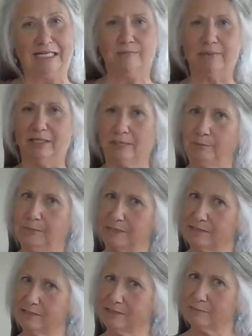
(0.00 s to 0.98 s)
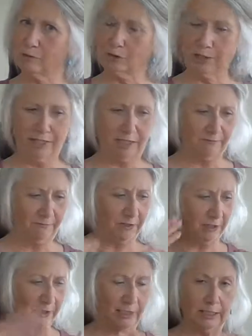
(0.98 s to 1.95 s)
Been a little busy this morning and
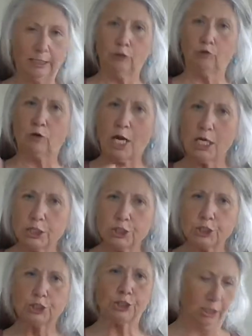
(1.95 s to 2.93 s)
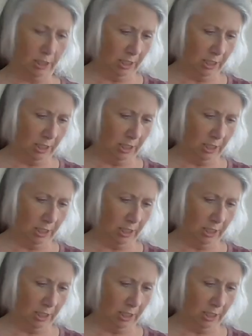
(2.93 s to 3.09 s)
feeling a little rushed,